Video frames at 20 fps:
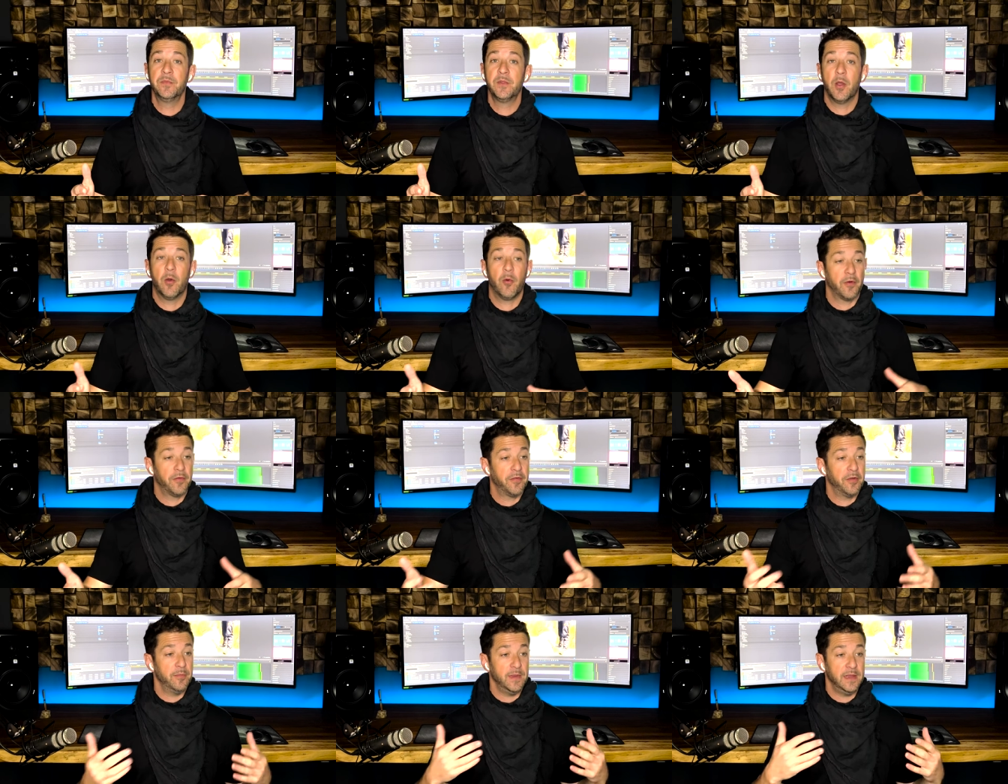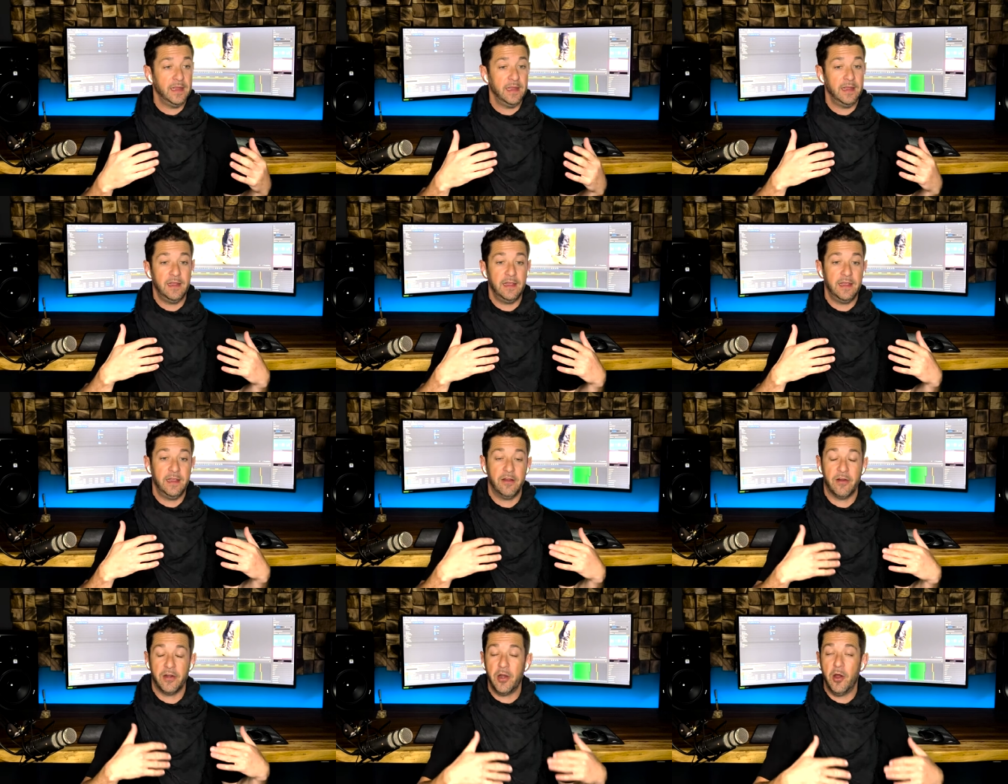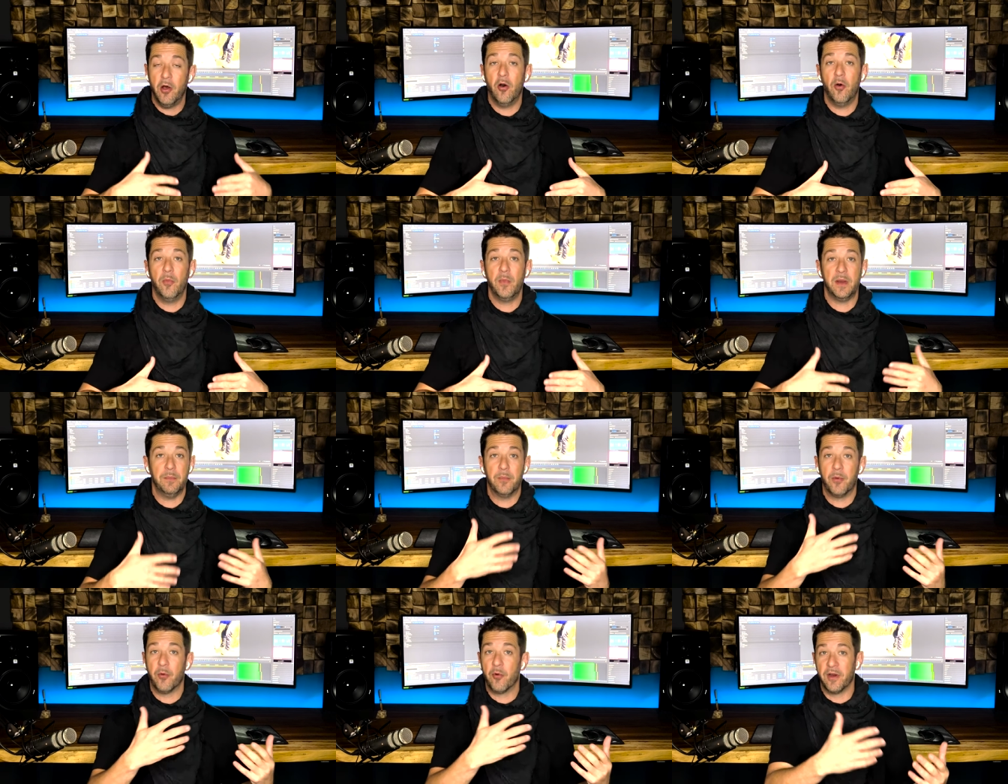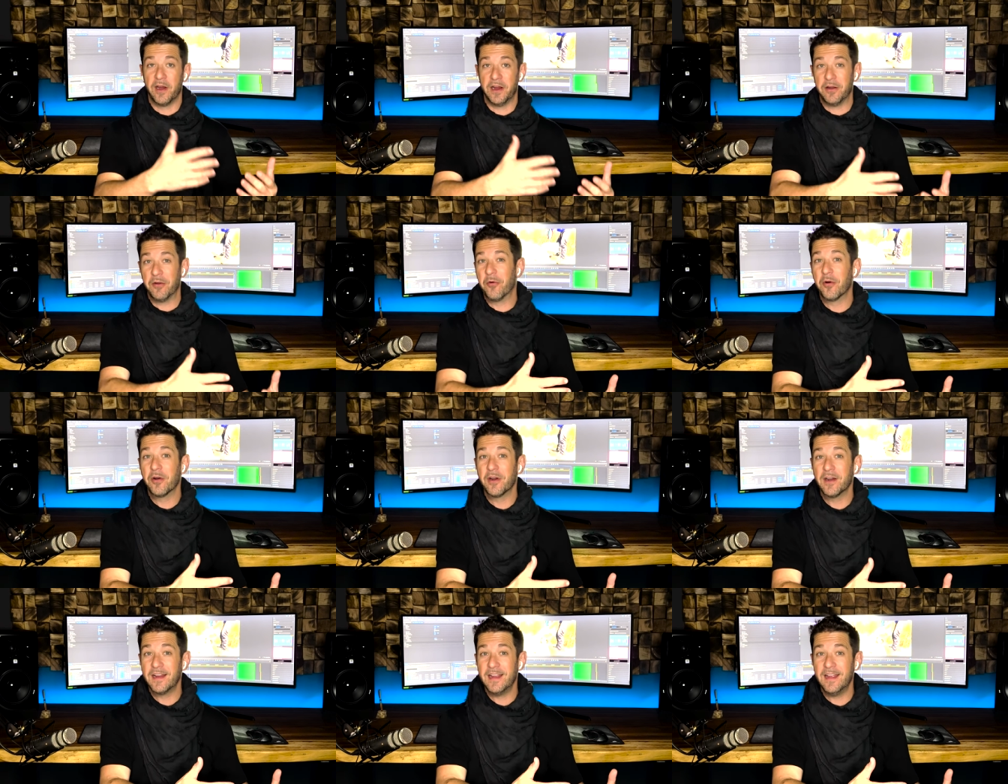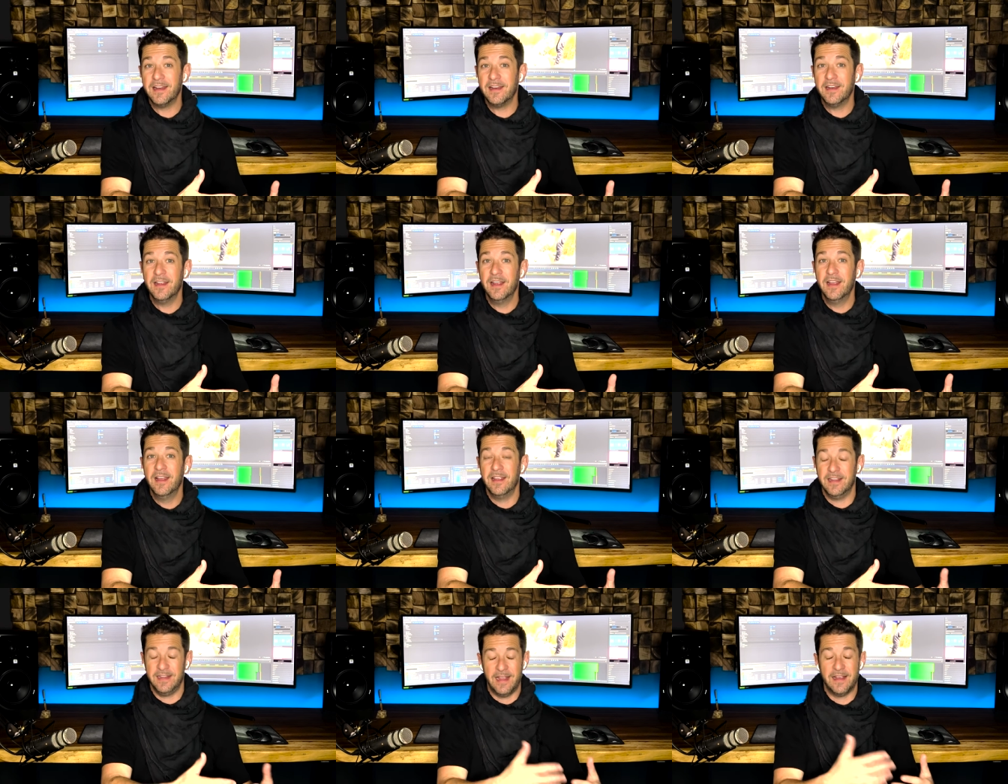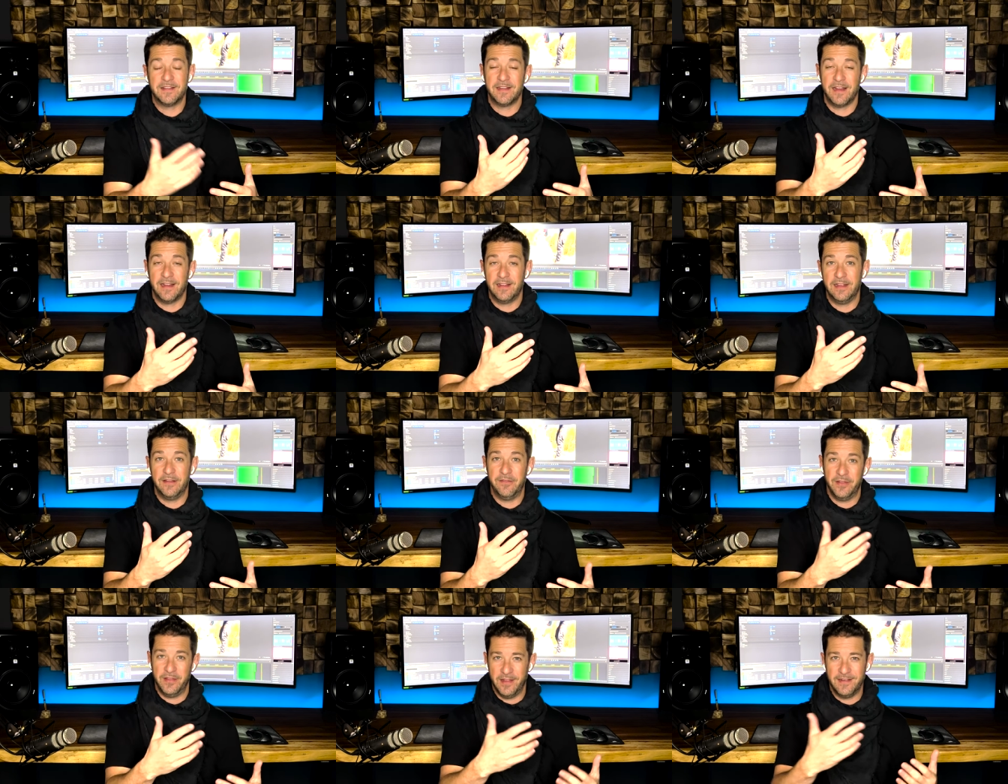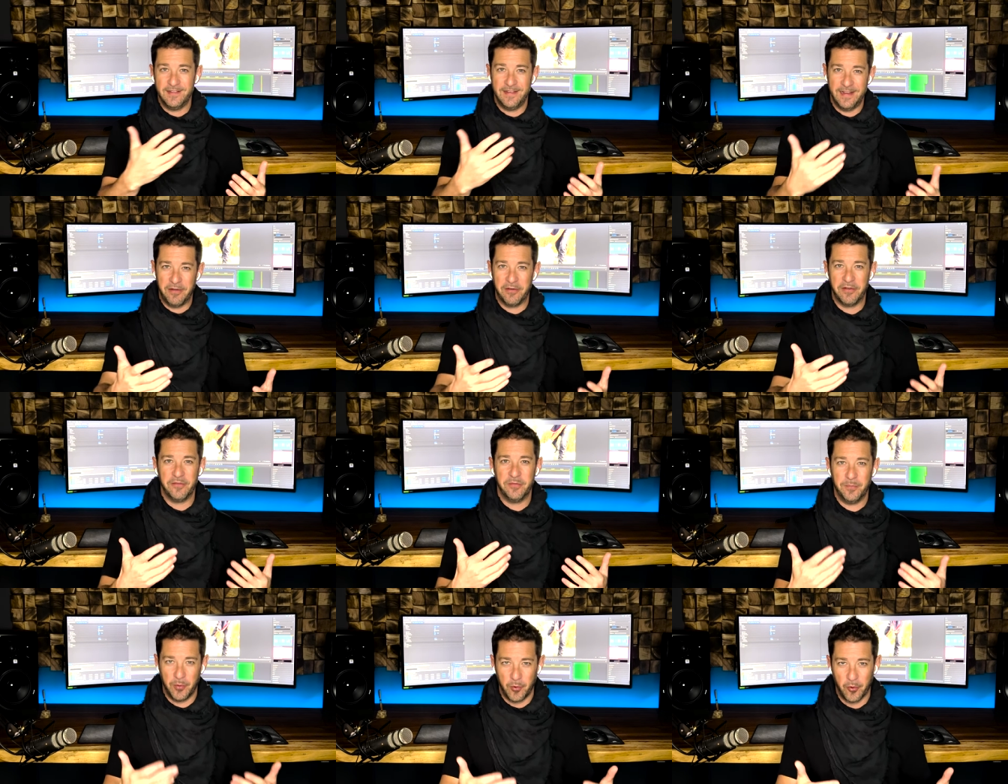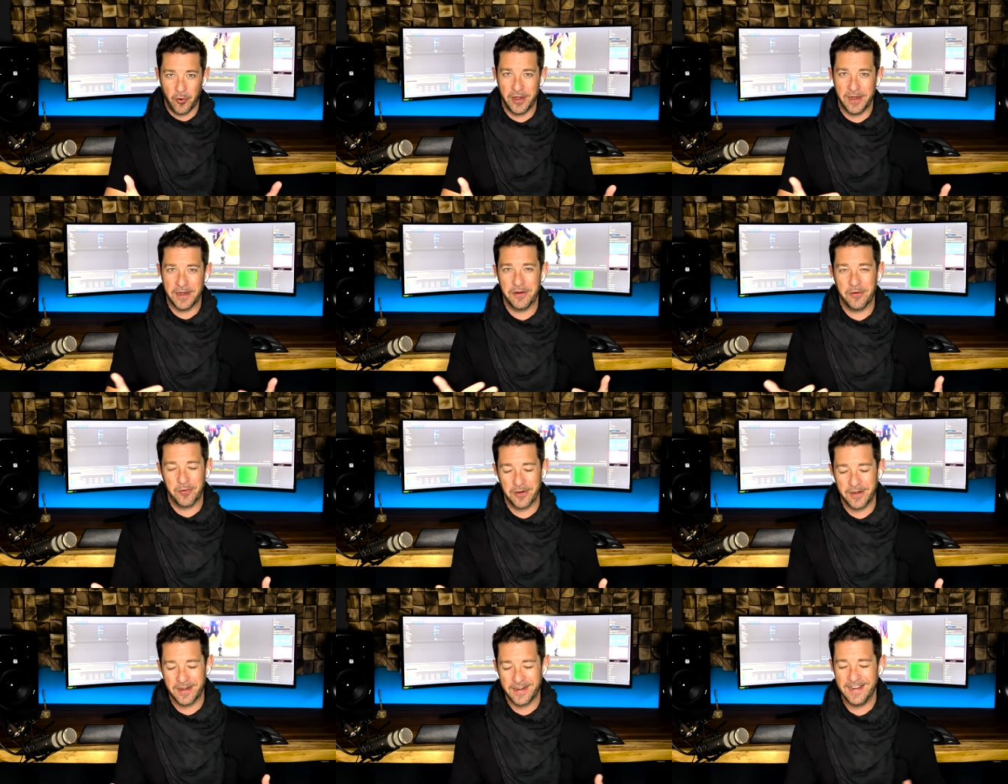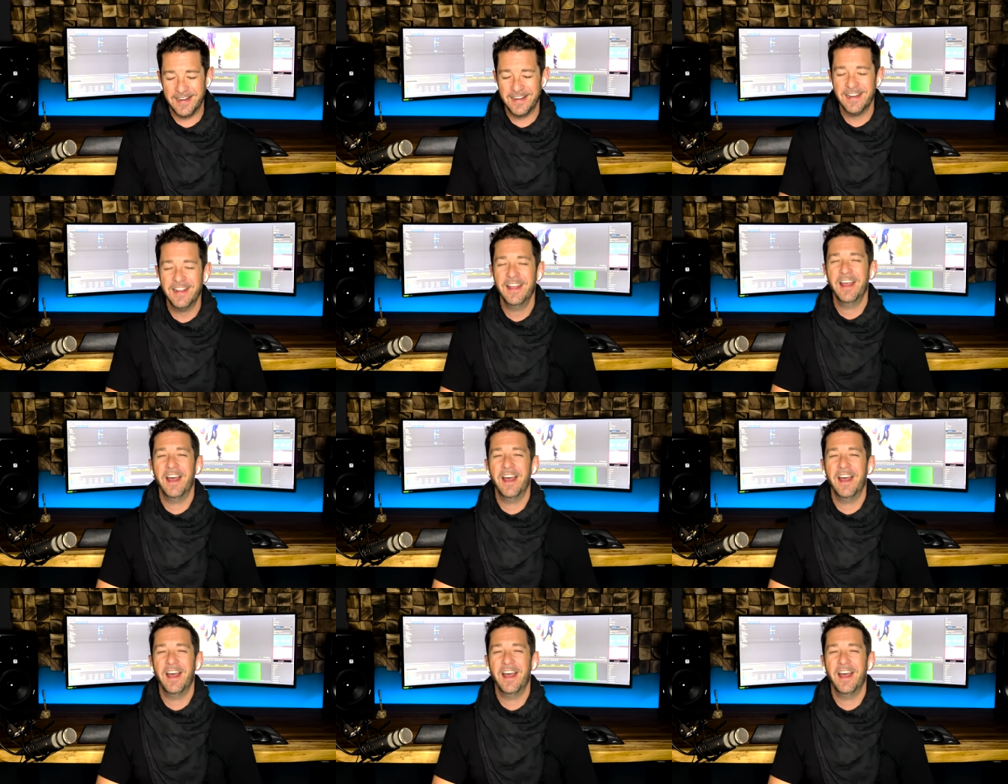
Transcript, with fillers: or for me here at home in Boring, Oregon, yes, I live in the town of Boring, Oregon,